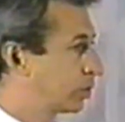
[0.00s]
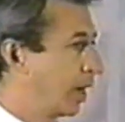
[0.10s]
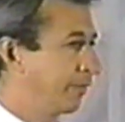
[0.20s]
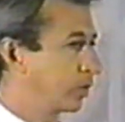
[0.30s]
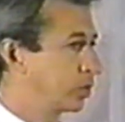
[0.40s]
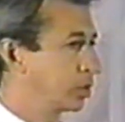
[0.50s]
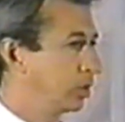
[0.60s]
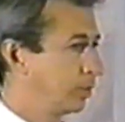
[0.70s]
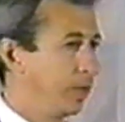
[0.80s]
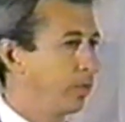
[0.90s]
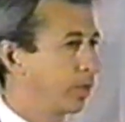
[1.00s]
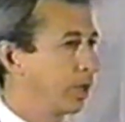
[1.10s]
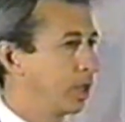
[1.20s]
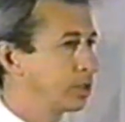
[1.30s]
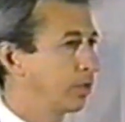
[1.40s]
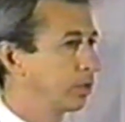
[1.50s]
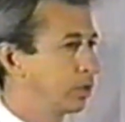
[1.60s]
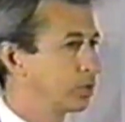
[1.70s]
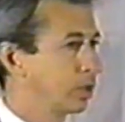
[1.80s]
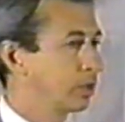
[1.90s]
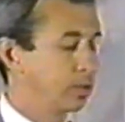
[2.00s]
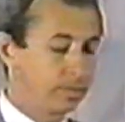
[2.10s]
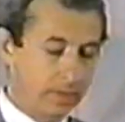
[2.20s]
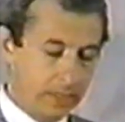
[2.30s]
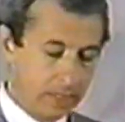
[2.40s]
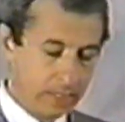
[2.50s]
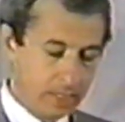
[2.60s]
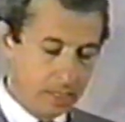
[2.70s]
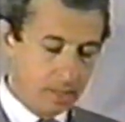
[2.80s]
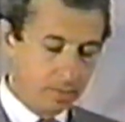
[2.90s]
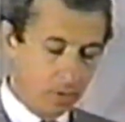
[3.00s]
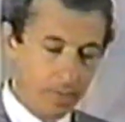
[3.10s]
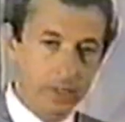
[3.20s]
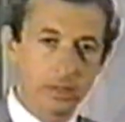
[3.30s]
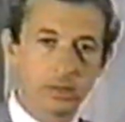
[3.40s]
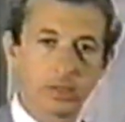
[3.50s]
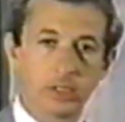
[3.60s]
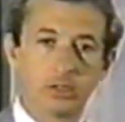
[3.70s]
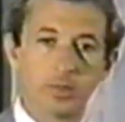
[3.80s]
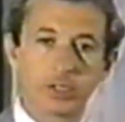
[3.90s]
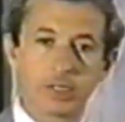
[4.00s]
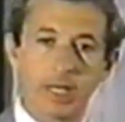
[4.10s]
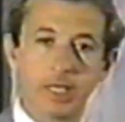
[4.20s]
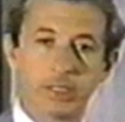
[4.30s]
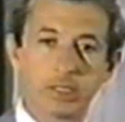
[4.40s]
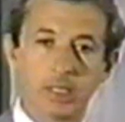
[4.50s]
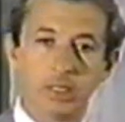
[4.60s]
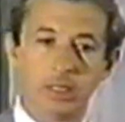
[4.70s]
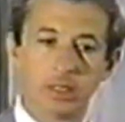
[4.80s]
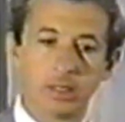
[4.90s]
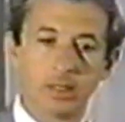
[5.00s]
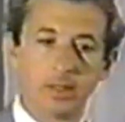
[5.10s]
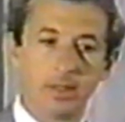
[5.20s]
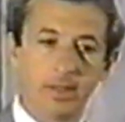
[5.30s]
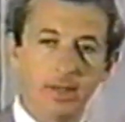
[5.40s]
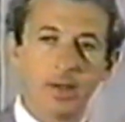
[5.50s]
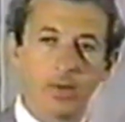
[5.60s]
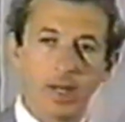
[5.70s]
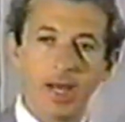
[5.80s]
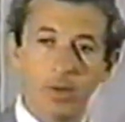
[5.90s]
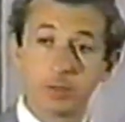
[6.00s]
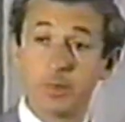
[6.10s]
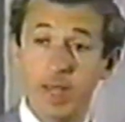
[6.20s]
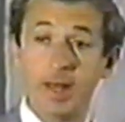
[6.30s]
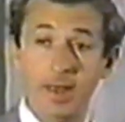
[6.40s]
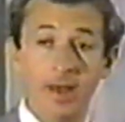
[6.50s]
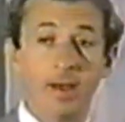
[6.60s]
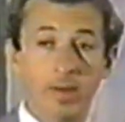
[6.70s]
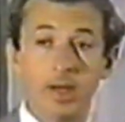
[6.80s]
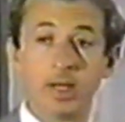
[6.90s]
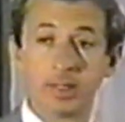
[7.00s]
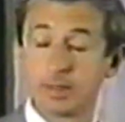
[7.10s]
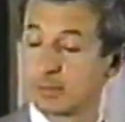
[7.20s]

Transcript: Traffic was good. People were nice. I really enjoyed Rome." Barber didn't think too much of that. He said, "Yeah, well, how was Pan Am, huh?"